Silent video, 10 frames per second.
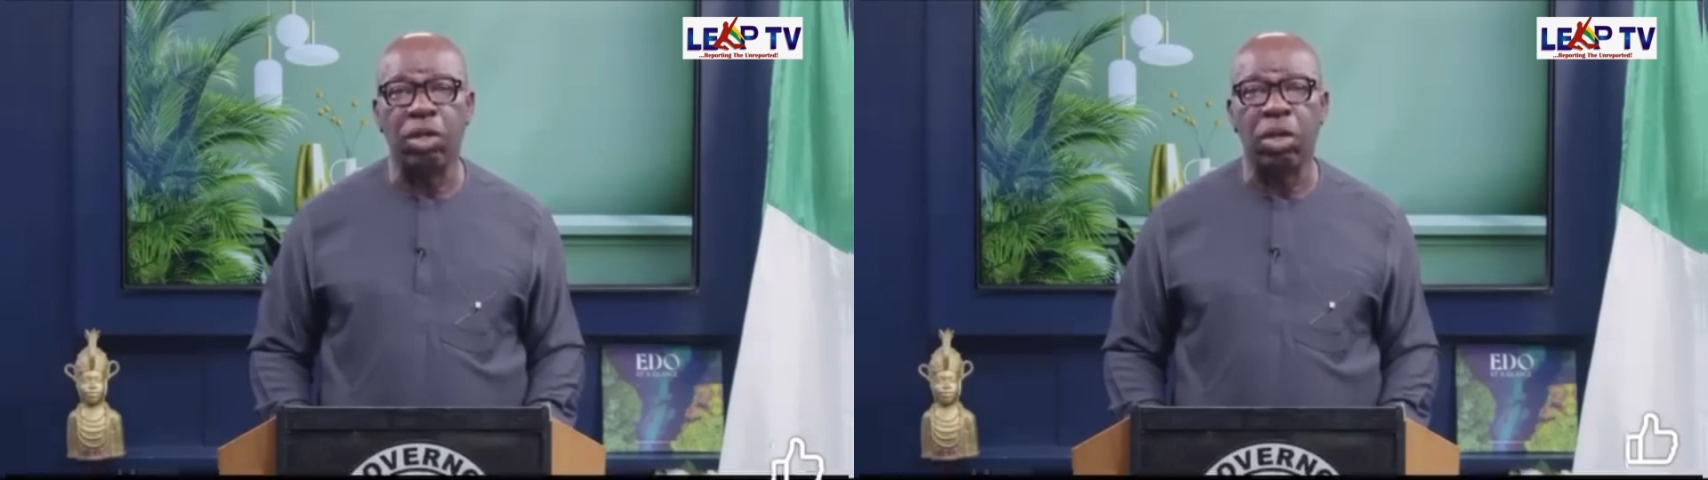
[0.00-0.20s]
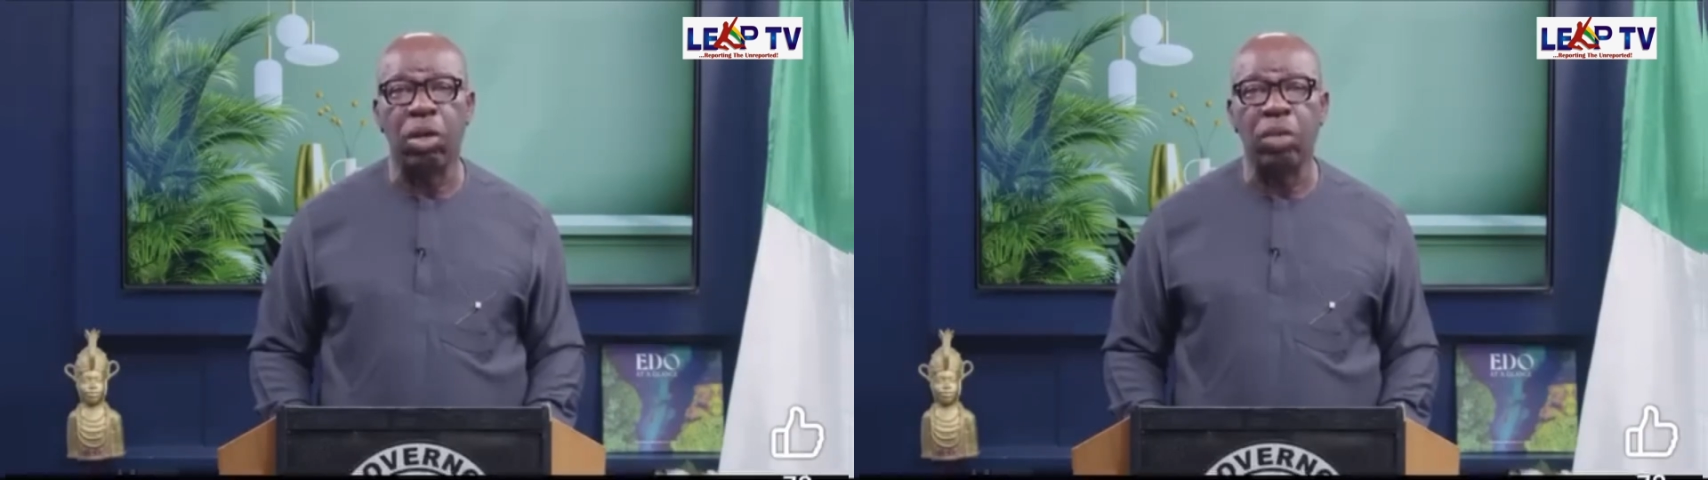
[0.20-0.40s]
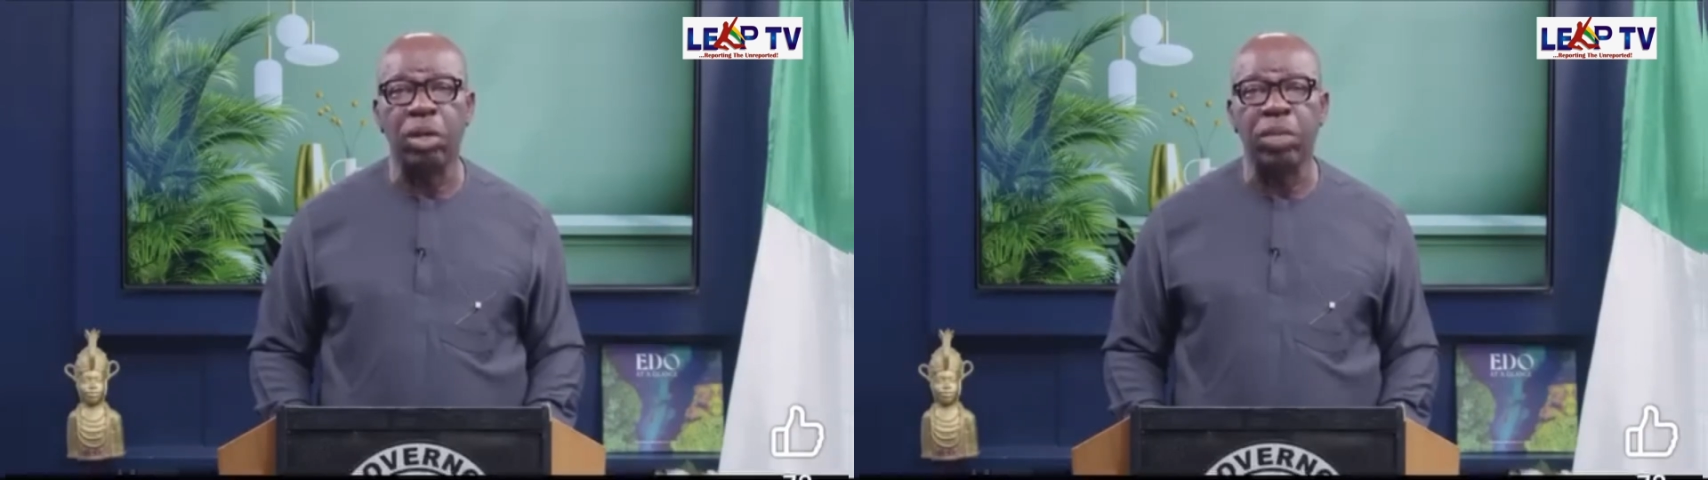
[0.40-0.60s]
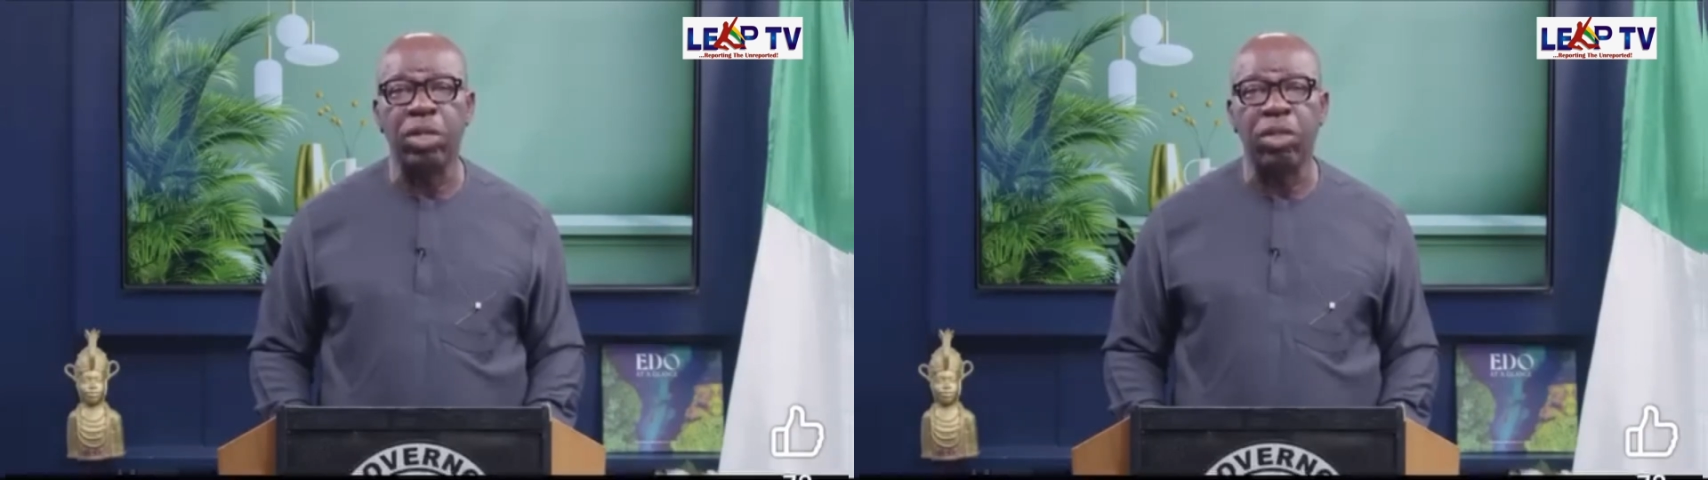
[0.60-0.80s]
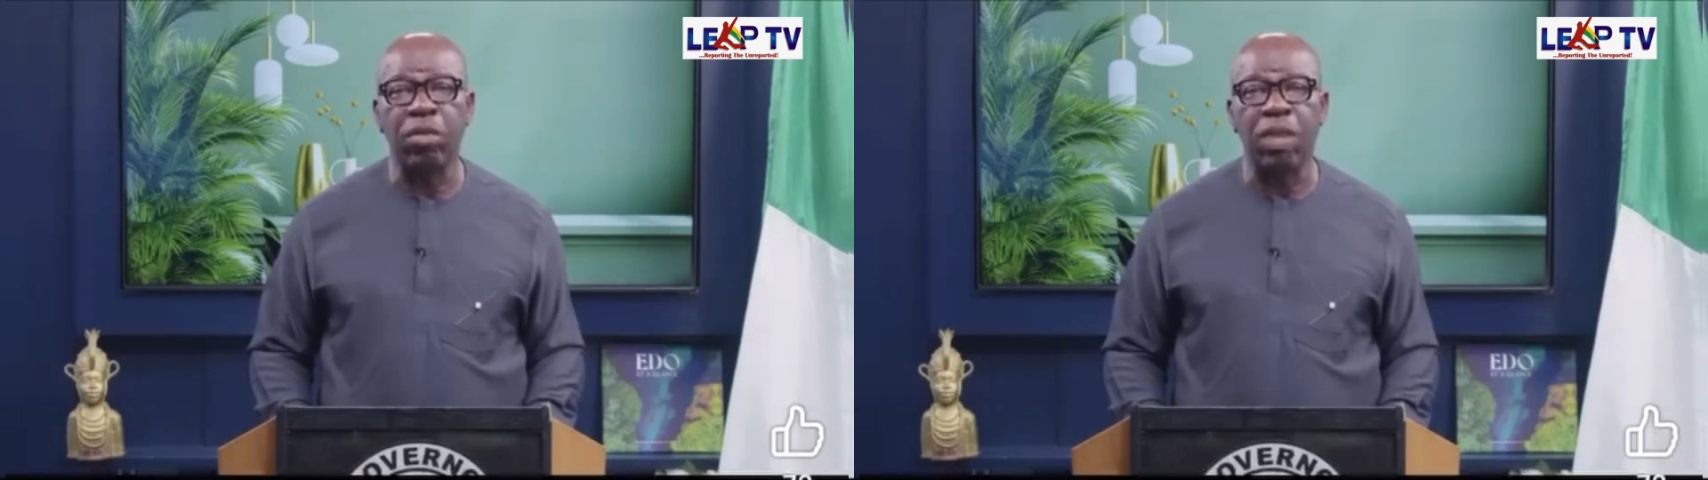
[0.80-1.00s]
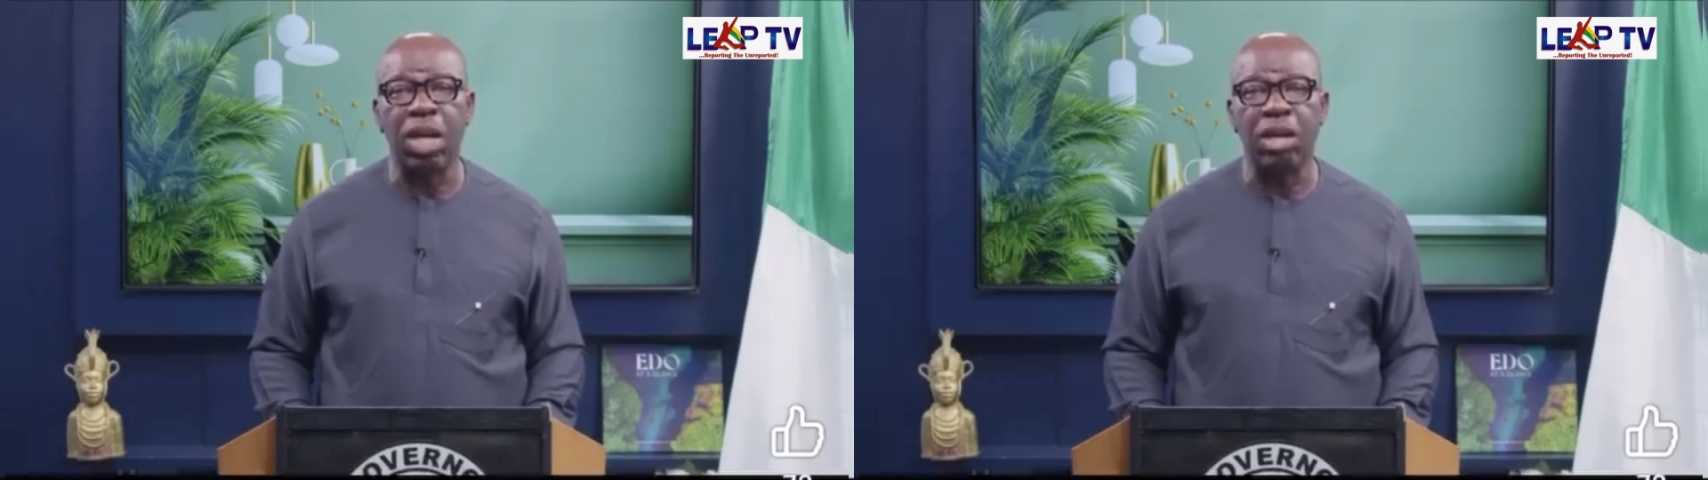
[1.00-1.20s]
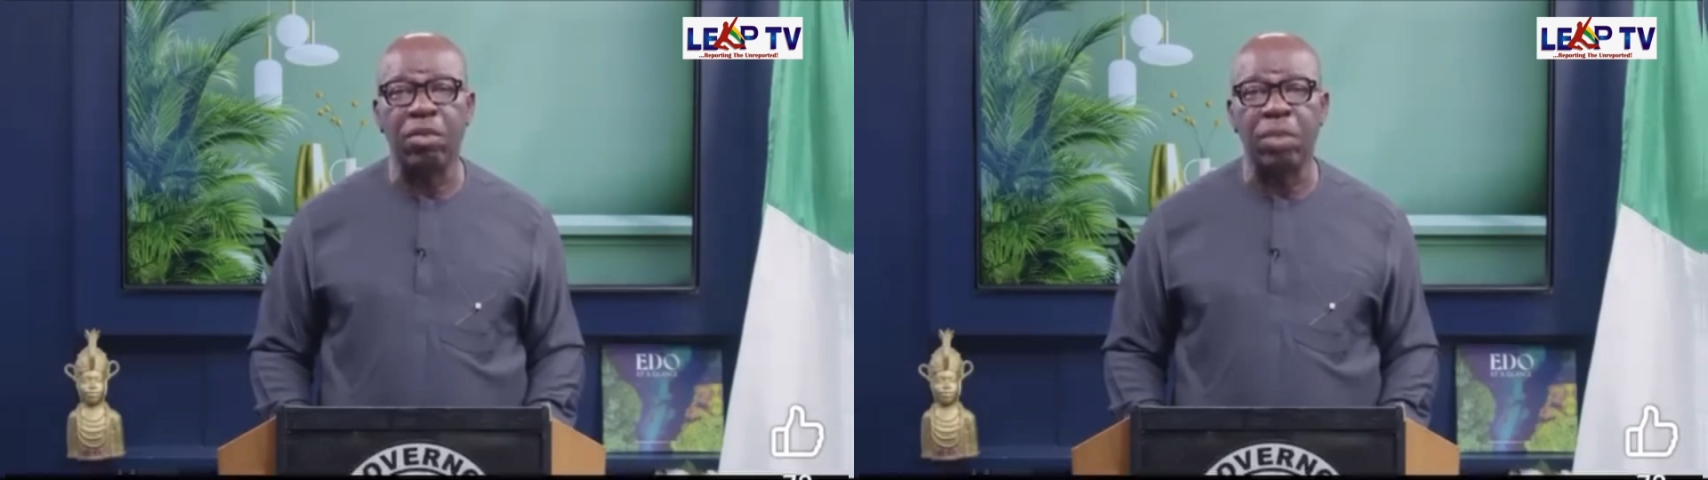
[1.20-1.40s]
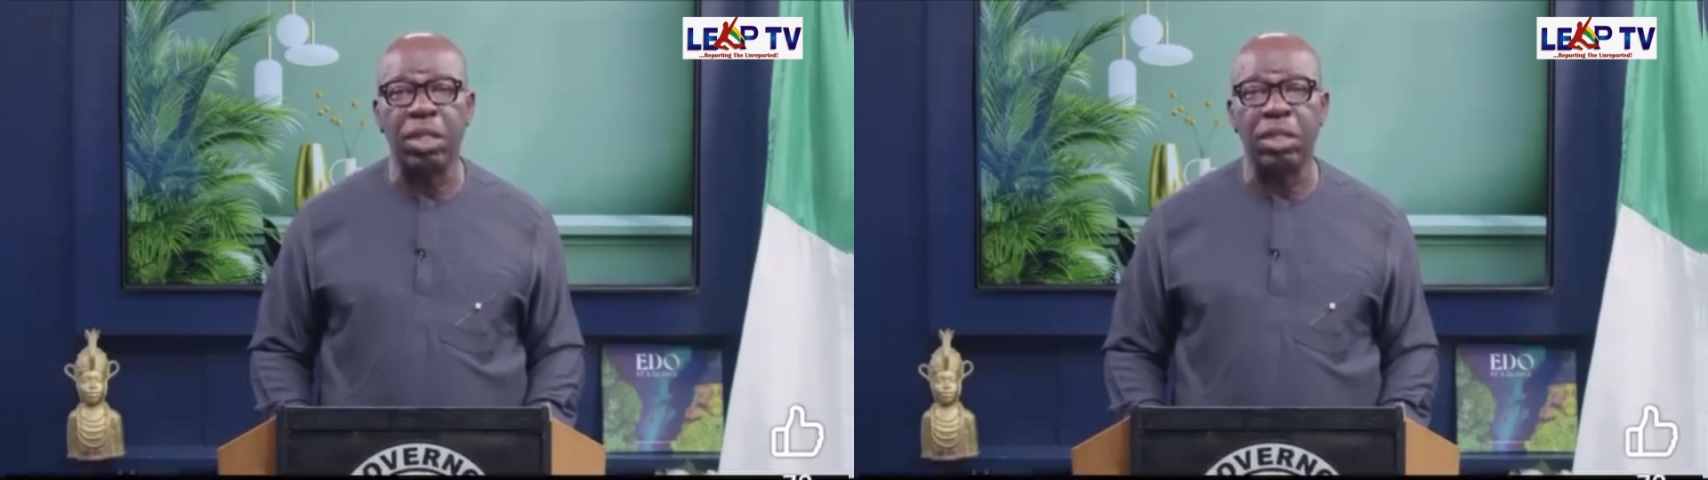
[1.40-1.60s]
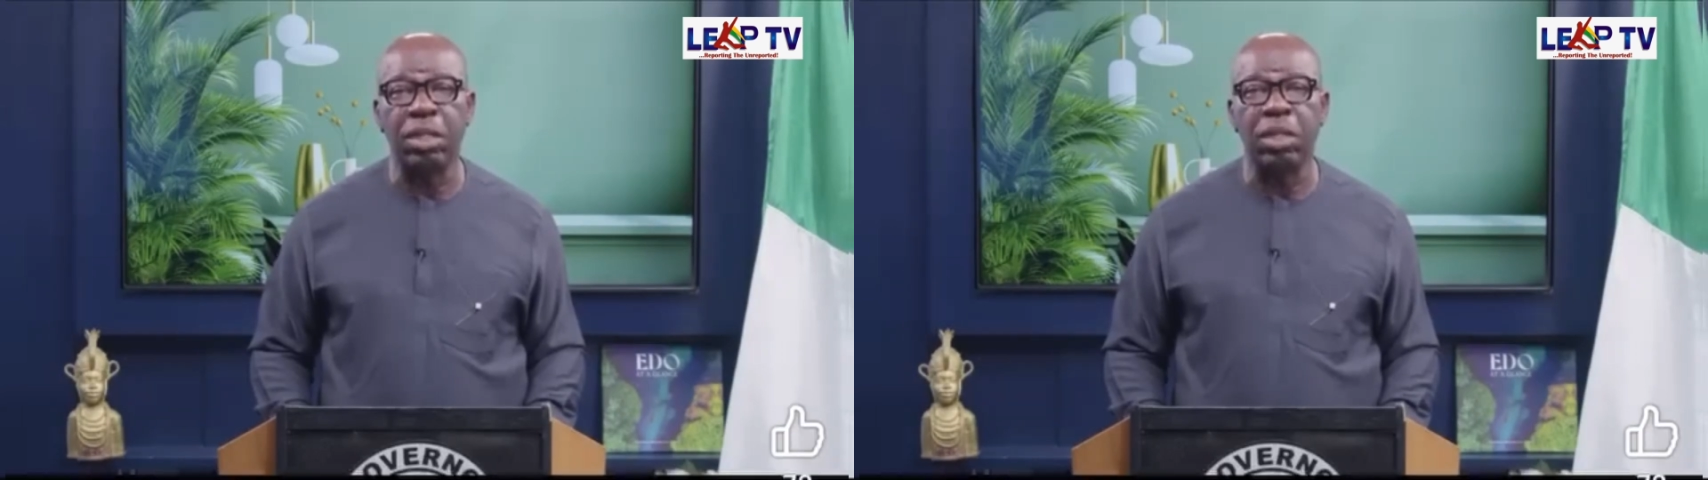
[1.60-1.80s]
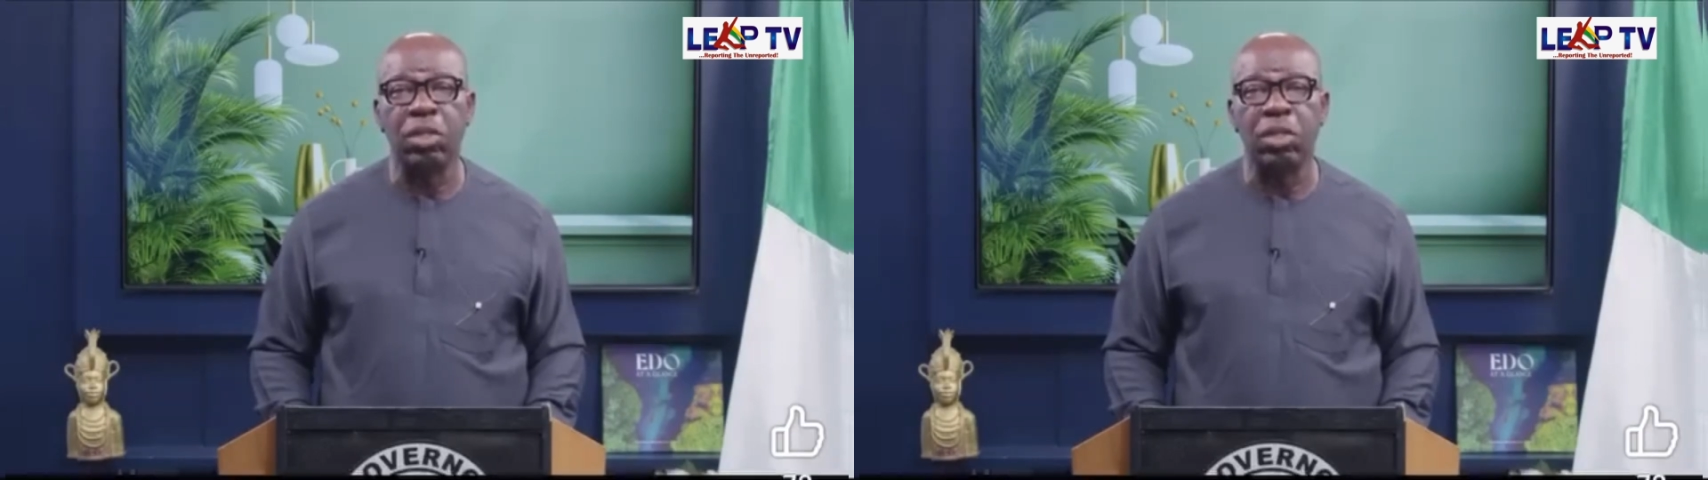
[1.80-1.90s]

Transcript: commitment of our government